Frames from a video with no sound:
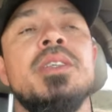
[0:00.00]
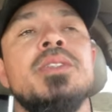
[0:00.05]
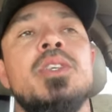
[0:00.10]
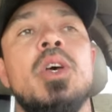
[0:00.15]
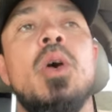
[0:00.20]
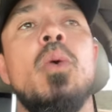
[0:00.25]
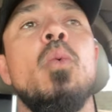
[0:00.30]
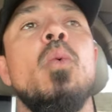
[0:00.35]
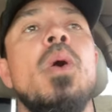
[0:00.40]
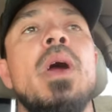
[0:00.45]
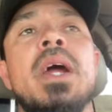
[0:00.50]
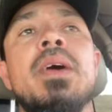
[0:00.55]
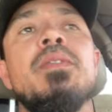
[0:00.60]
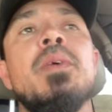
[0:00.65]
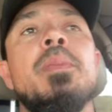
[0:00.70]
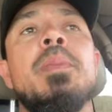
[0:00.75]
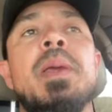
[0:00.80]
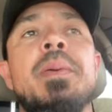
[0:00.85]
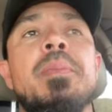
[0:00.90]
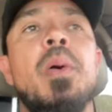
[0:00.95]
So
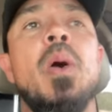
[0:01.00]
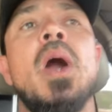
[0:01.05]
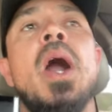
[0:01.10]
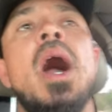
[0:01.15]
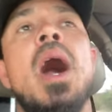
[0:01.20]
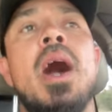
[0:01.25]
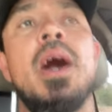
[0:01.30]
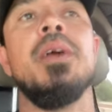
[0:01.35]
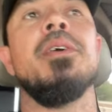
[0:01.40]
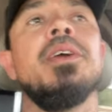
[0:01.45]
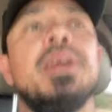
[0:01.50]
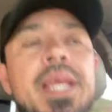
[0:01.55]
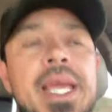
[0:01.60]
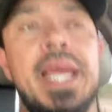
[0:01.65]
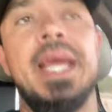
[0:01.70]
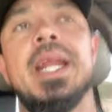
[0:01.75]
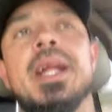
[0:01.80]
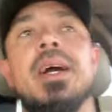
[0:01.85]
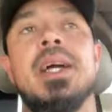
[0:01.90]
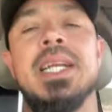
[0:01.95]
wherever people
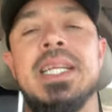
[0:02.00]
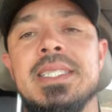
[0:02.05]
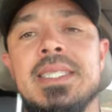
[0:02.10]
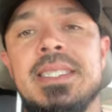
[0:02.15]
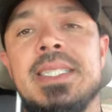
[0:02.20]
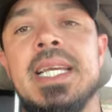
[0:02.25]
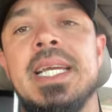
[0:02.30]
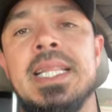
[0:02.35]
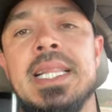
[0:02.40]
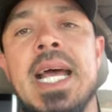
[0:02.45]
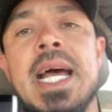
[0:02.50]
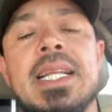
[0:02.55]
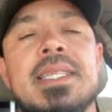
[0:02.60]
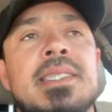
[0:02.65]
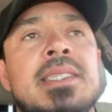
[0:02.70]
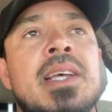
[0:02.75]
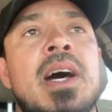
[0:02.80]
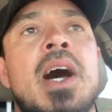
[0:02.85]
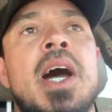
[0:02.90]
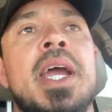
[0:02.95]
congregate, I'm going to stick that
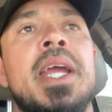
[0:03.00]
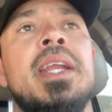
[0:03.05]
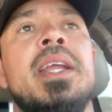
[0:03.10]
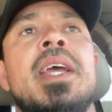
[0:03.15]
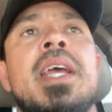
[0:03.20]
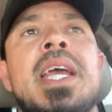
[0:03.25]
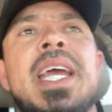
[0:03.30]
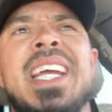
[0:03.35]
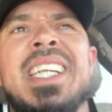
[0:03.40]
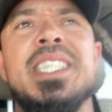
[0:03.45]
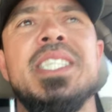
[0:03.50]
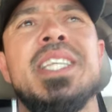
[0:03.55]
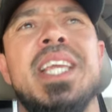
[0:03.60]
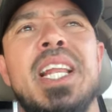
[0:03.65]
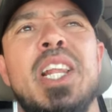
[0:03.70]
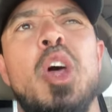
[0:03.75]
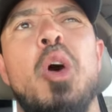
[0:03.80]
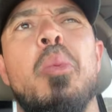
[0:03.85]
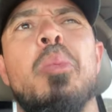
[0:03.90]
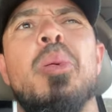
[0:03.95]
sign and just
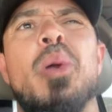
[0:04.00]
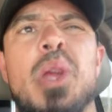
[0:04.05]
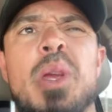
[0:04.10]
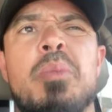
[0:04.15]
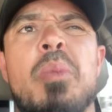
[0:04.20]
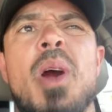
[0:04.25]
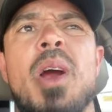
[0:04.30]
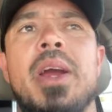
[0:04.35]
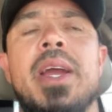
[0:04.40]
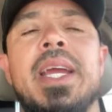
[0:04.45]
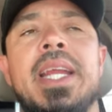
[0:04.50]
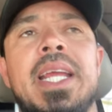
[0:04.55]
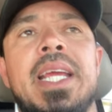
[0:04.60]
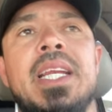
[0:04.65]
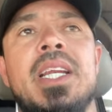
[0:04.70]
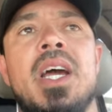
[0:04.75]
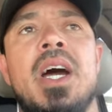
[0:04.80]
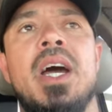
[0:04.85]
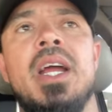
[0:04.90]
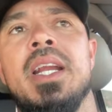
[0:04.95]
get a little
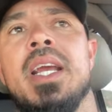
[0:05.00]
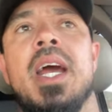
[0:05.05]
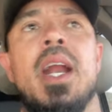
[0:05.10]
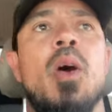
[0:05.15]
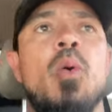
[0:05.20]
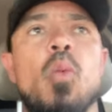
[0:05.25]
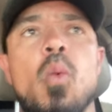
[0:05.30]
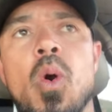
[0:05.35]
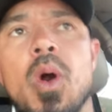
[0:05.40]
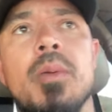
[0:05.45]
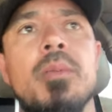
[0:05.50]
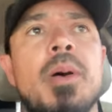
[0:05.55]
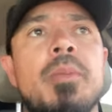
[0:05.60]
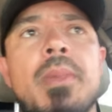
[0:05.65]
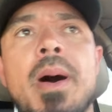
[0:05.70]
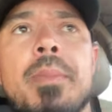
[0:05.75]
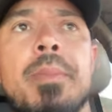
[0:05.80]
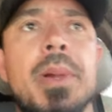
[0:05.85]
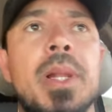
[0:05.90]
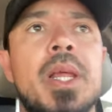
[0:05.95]
pre-marketing done, kind of warm
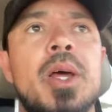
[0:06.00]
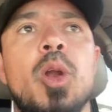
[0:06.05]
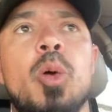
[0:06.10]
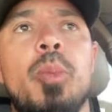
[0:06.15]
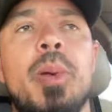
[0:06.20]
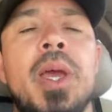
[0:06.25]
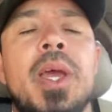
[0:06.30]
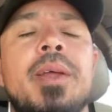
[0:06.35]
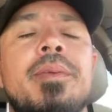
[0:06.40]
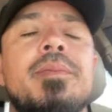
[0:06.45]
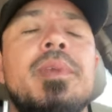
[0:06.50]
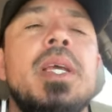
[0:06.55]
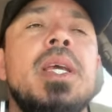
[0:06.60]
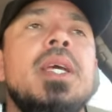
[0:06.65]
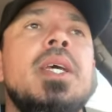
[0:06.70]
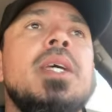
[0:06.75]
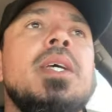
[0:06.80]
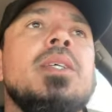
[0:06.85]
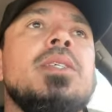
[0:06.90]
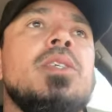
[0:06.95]
them up a little bit.
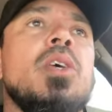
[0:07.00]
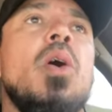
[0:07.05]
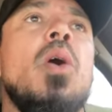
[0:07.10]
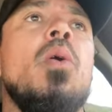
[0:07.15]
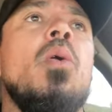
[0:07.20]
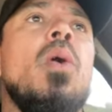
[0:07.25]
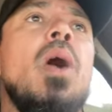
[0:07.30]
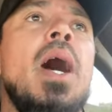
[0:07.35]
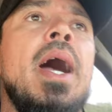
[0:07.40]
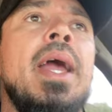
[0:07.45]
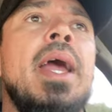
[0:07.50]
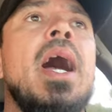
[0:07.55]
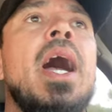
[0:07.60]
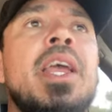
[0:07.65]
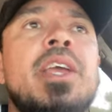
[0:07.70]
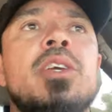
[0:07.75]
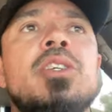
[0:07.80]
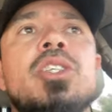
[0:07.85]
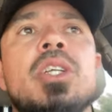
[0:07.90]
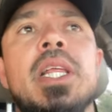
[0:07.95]
So I, I
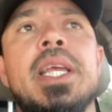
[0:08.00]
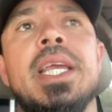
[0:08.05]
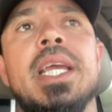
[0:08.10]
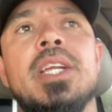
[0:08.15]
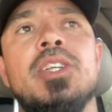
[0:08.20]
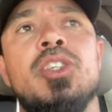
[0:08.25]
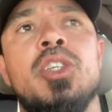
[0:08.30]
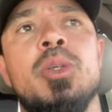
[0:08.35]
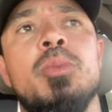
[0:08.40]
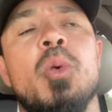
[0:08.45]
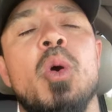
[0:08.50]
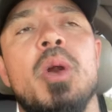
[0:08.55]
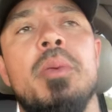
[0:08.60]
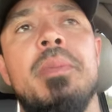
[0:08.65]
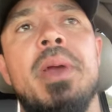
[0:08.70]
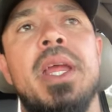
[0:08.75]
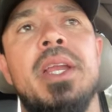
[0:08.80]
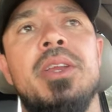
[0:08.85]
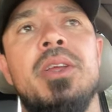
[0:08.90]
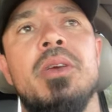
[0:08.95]
usually get two more
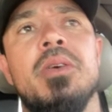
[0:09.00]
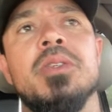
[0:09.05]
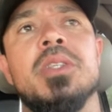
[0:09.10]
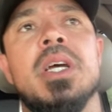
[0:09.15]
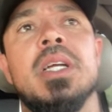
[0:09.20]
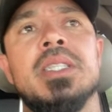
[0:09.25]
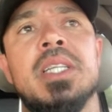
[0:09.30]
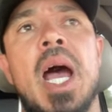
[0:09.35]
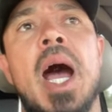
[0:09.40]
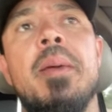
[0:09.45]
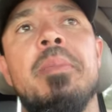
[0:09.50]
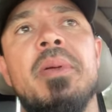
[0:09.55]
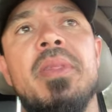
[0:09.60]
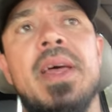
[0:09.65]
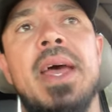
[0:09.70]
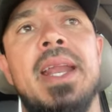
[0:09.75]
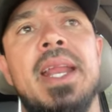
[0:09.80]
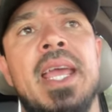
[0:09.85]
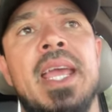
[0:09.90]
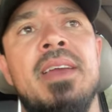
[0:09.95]
menus on top of
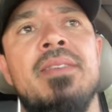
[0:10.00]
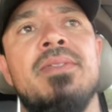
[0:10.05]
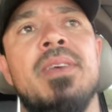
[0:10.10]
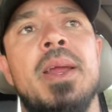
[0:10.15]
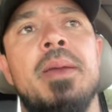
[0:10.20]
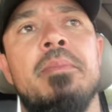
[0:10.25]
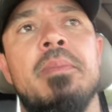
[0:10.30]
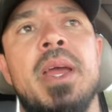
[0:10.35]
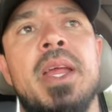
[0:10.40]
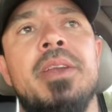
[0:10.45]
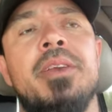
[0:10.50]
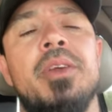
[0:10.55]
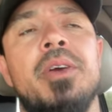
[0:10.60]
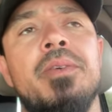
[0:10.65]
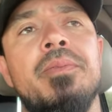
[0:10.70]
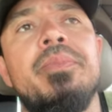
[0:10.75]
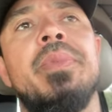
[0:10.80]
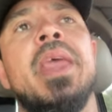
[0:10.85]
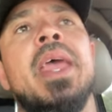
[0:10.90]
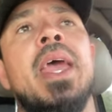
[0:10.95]
that A-frame menu.
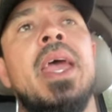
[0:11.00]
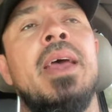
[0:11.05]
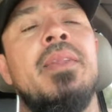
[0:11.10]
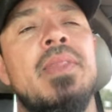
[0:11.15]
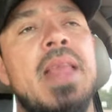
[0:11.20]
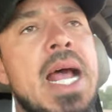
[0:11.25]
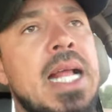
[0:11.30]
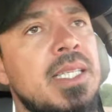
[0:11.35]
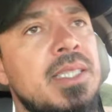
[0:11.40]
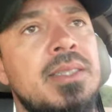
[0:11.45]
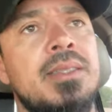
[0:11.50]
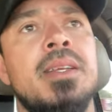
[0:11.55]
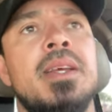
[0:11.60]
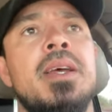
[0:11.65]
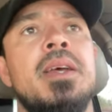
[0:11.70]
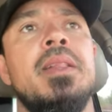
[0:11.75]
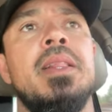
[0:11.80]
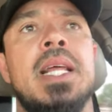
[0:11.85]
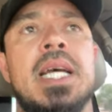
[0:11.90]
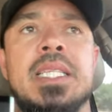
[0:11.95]
And that's,
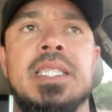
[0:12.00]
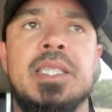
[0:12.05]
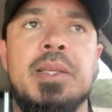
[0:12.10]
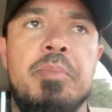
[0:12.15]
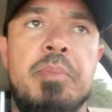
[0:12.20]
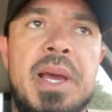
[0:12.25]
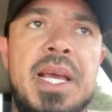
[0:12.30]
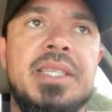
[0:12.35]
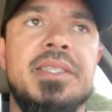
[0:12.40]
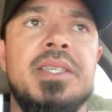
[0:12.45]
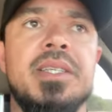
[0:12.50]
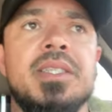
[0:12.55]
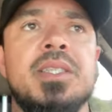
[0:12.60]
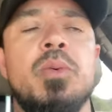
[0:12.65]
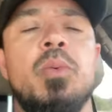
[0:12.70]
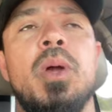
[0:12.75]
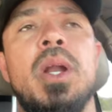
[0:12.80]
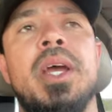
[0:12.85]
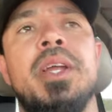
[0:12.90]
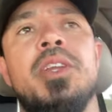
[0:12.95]
that's the basics
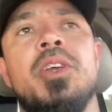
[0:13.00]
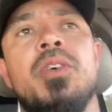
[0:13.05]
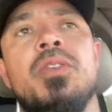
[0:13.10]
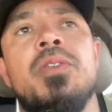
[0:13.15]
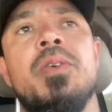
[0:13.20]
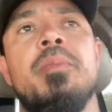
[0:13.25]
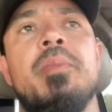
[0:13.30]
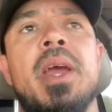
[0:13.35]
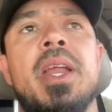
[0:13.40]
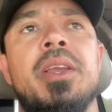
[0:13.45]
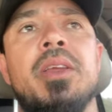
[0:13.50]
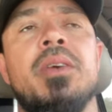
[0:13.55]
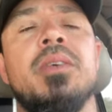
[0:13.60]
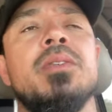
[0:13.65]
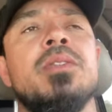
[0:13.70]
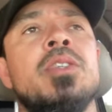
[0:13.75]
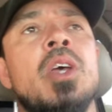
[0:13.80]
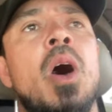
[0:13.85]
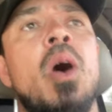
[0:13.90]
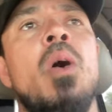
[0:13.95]
of what I do for
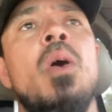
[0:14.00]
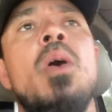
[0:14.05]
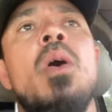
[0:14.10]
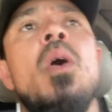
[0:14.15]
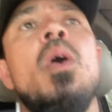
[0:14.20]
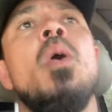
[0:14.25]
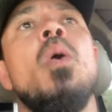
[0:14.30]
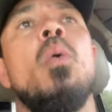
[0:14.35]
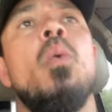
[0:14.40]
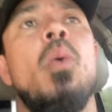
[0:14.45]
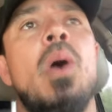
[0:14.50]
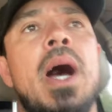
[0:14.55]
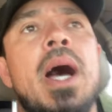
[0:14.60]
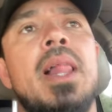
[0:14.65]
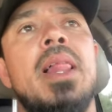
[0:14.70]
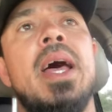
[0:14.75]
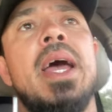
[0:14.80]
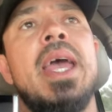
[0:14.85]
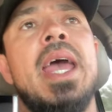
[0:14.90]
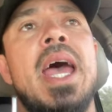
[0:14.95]
menu. So
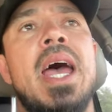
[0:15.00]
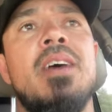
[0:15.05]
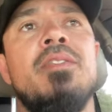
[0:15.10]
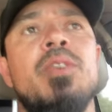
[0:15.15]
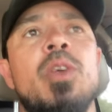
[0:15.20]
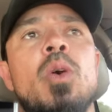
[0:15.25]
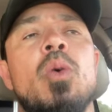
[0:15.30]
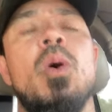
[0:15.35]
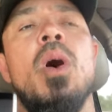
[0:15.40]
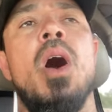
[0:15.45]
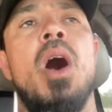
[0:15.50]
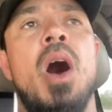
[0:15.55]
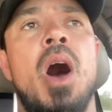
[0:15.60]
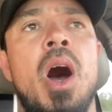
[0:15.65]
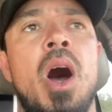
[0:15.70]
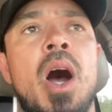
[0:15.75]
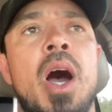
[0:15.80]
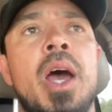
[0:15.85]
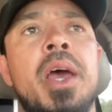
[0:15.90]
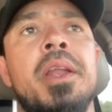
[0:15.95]
while I have you
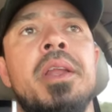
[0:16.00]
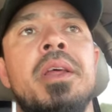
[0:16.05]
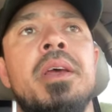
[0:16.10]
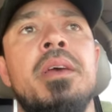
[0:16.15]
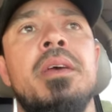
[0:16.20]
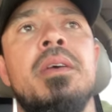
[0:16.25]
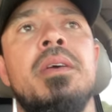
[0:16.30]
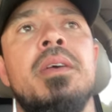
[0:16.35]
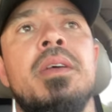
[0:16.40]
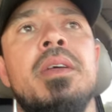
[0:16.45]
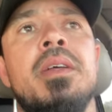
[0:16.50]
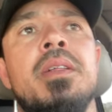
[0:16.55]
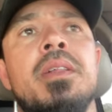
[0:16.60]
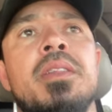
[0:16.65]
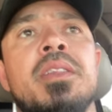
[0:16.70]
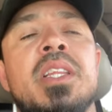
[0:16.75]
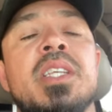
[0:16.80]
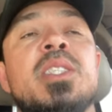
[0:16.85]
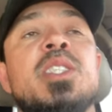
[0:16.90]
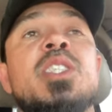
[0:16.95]

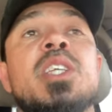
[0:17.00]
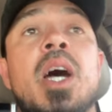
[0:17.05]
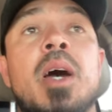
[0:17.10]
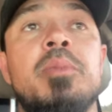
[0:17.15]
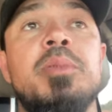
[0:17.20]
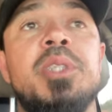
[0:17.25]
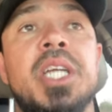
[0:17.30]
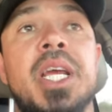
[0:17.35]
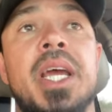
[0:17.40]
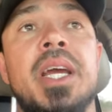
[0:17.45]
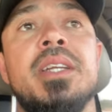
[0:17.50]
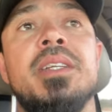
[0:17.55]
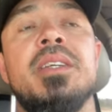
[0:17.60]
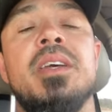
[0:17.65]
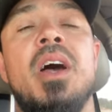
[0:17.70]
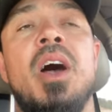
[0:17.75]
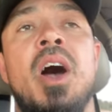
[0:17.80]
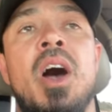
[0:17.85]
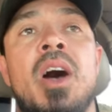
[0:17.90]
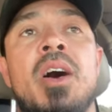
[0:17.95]
on the subject
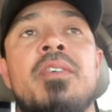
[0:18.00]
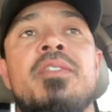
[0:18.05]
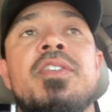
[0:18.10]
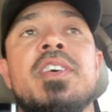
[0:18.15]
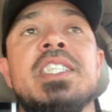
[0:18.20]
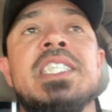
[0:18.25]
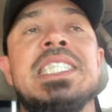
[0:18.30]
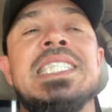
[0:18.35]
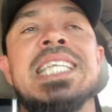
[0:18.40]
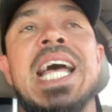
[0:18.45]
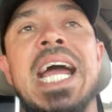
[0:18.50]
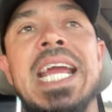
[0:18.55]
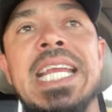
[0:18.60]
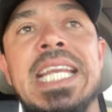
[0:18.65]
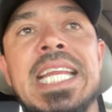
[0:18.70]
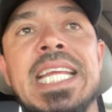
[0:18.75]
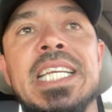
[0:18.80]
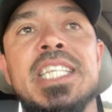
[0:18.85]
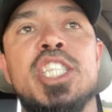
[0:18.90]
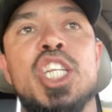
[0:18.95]
of
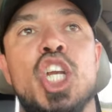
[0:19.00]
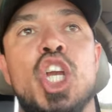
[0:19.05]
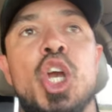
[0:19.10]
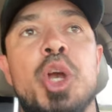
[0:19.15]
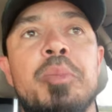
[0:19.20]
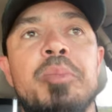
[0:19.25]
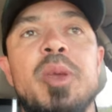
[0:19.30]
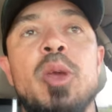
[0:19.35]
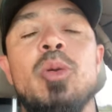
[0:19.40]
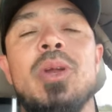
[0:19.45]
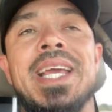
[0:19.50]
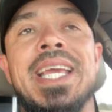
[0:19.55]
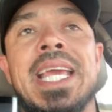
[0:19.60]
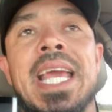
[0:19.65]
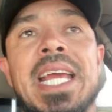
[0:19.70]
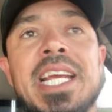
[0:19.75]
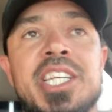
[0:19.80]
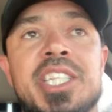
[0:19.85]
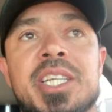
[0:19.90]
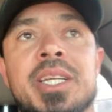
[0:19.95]
signage
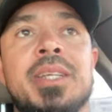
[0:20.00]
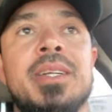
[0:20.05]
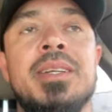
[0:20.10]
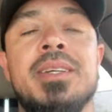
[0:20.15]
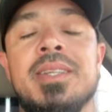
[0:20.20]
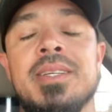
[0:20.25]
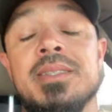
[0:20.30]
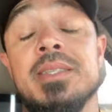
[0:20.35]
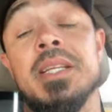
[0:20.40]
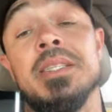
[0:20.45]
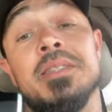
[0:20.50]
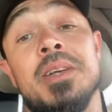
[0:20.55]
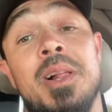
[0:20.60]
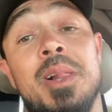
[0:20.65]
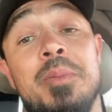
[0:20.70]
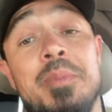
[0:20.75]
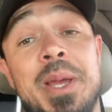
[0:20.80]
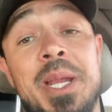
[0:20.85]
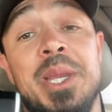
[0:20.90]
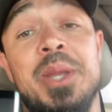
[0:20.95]
communication, because that's
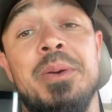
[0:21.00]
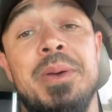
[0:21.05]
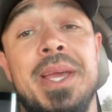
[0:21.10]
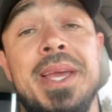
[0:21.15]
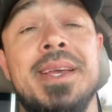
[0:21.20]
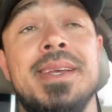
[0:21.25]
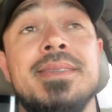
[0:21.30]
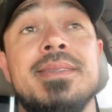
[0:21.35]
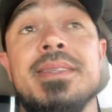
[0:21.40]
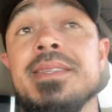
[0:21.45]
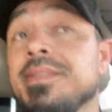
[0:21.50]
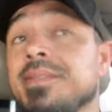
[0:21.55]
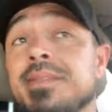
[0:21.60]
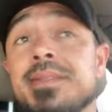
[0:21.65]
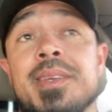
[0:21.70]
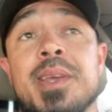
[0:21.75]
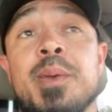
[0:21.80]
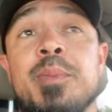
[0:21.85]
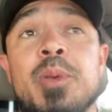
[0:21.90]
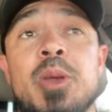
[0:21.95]
all a menu is,
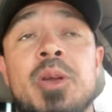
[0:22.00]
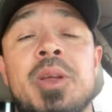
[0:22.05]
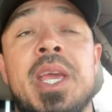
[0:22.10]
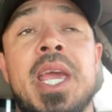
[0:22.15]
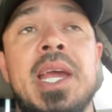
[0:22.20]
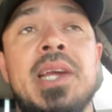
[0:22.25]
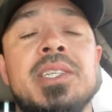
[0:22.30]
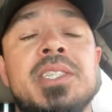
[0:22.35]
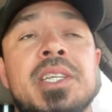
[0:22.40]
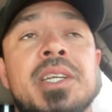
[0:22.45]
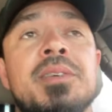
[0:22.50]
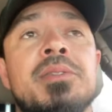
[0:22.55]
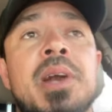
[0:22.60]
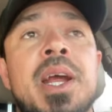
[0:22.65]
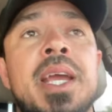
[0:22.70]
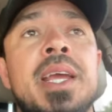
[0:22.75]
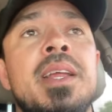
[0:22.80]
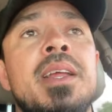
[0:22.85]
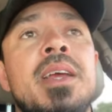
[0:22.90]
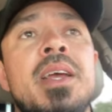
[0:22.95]
is communication,
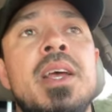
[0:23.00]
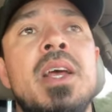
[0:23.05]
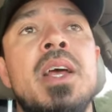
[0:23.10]
right?